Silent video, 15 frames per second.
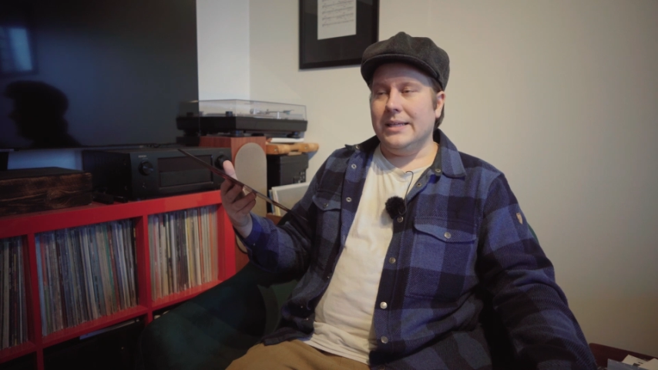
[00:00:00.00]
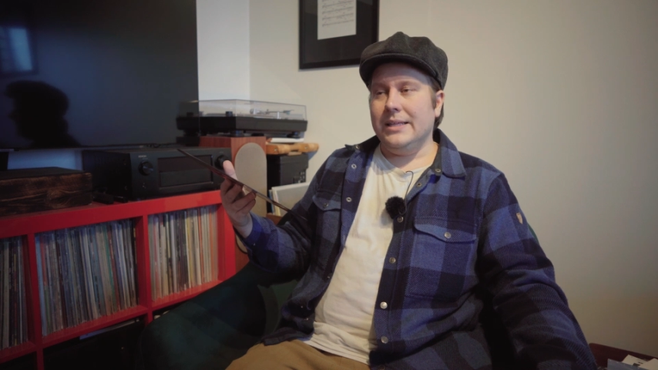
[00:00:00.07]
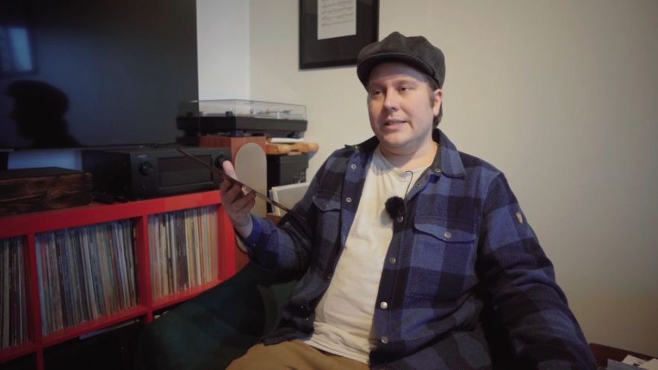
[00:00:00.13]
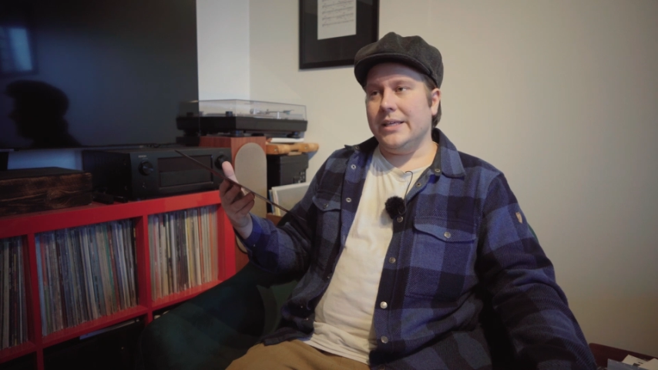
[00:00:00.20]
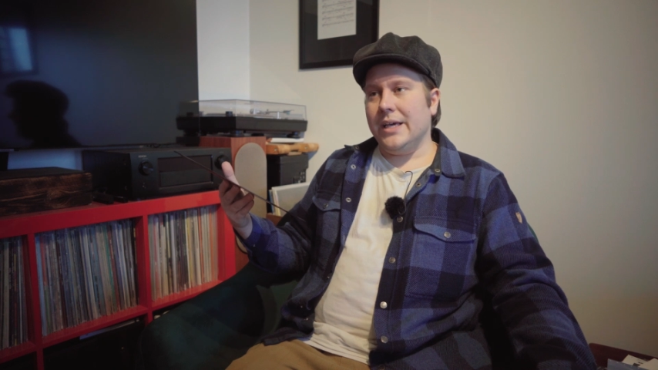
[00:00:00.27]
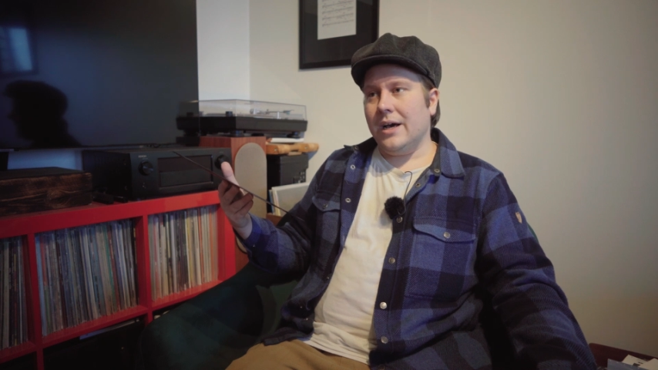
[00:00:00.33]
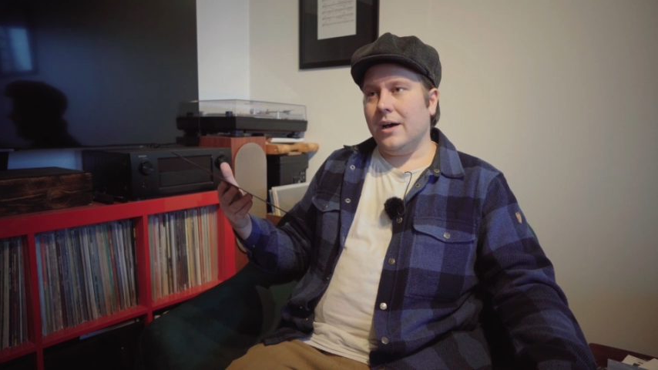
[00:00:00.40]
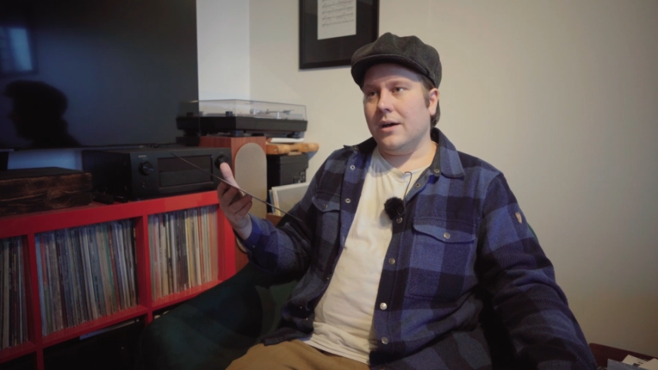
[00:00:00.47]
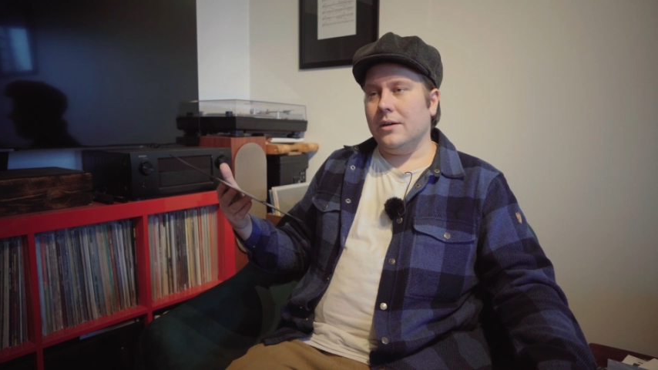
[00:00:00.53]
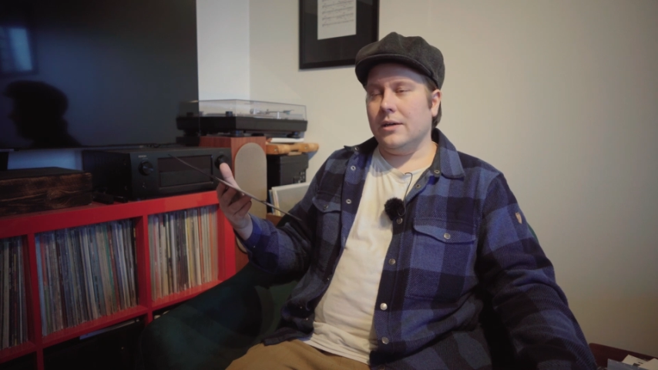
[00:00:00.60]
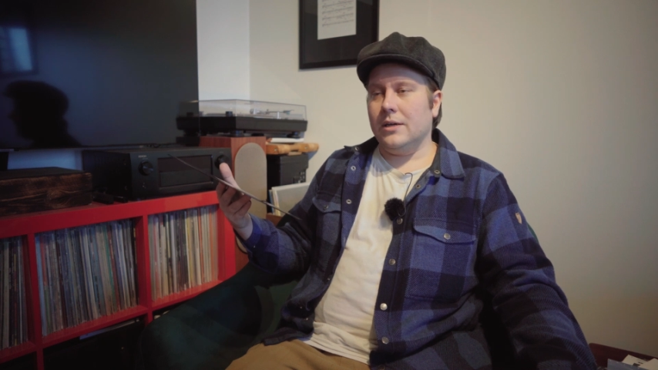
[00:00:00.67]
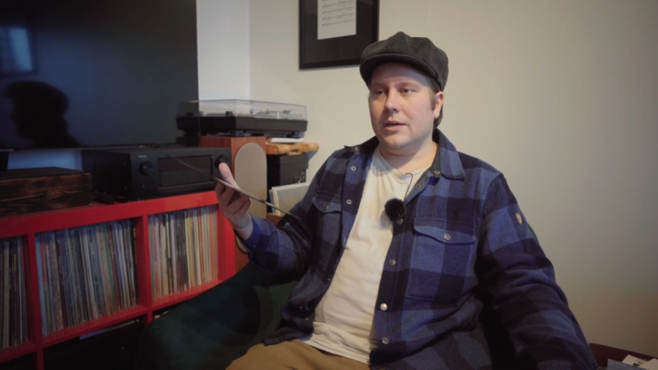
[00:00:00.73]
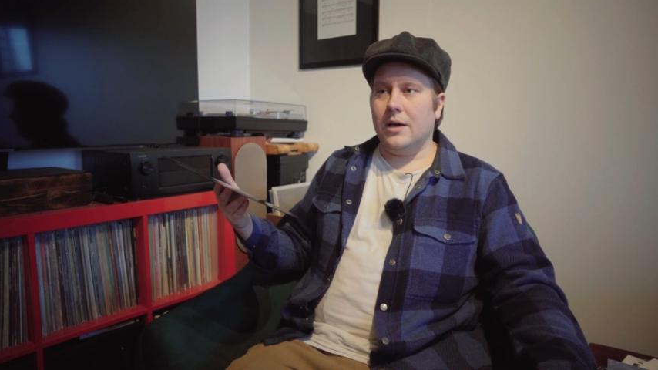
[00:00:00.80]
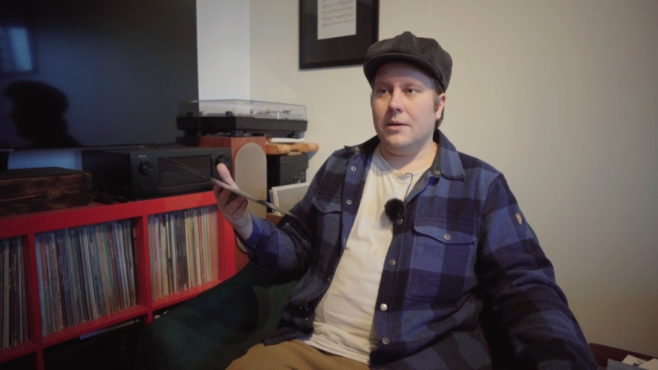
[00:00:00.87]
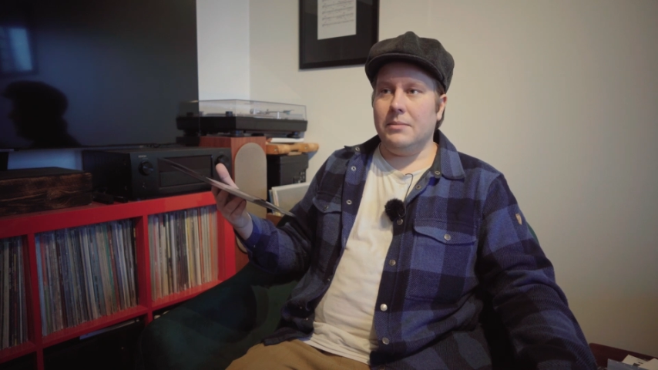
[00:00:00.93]
Yeah,
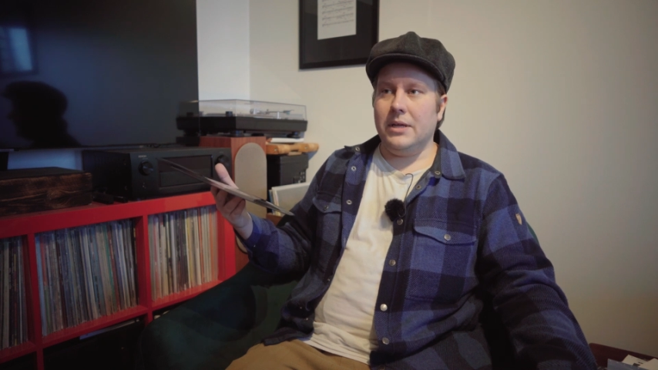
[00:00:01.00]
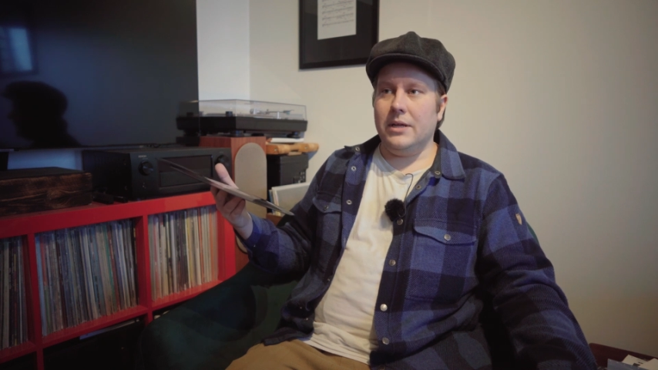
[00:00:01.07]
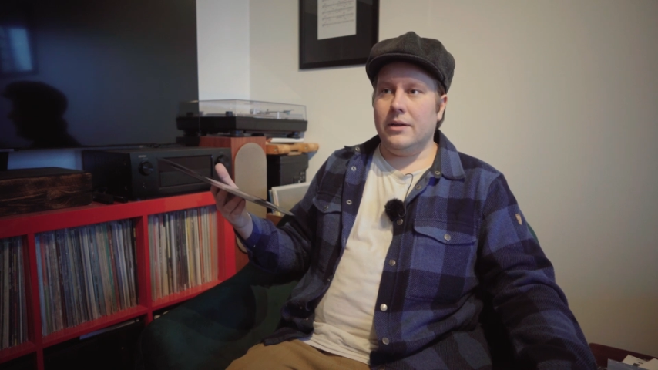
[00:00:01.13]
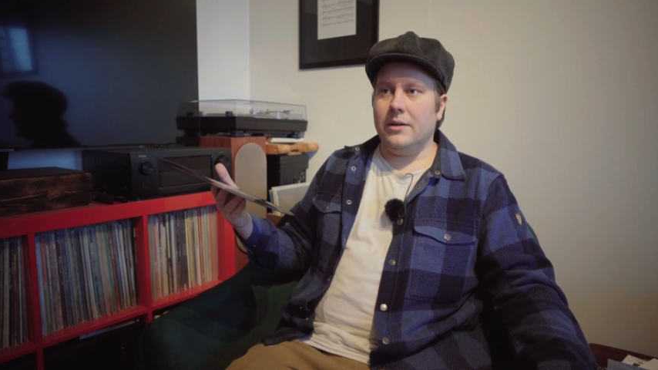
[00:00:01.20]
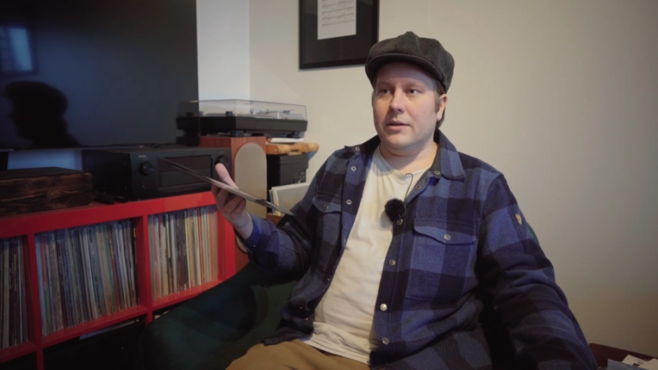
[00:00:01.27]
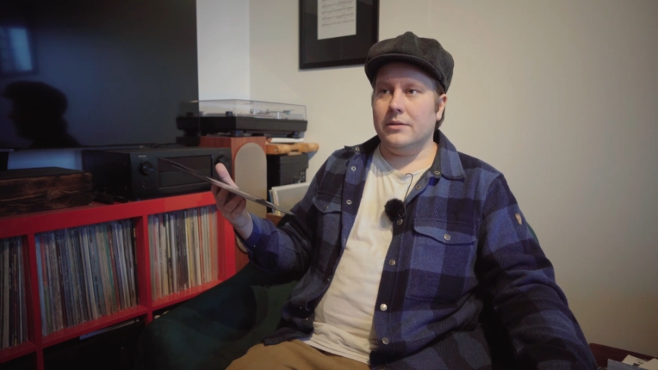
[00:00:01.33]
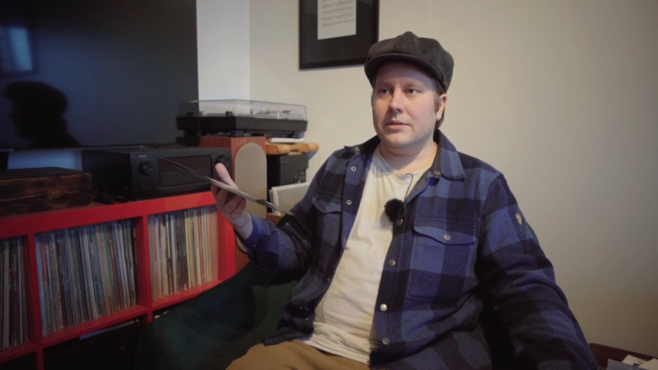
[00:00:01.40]
I mean,